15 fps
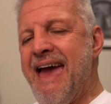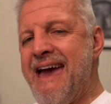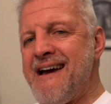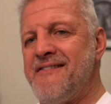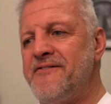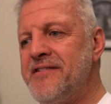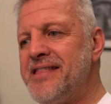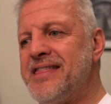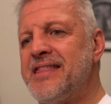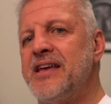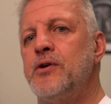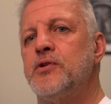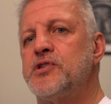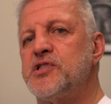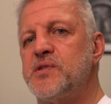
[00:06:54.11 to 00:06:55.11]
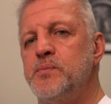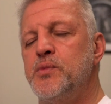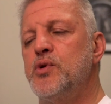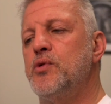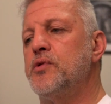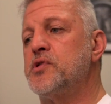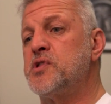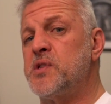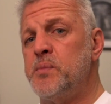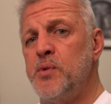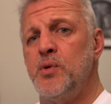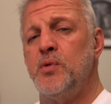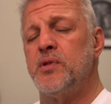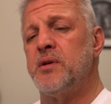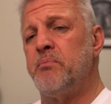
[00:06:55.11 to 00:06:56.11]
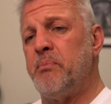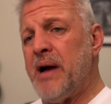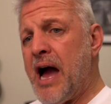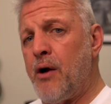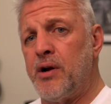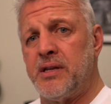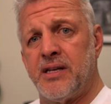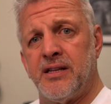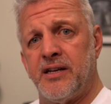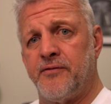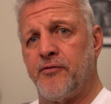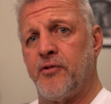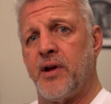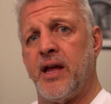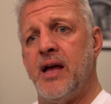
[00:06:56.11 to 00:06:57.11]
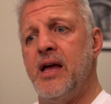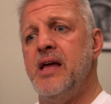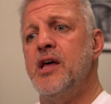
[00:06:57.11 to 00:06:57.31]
Everything was smooth, the power delivery,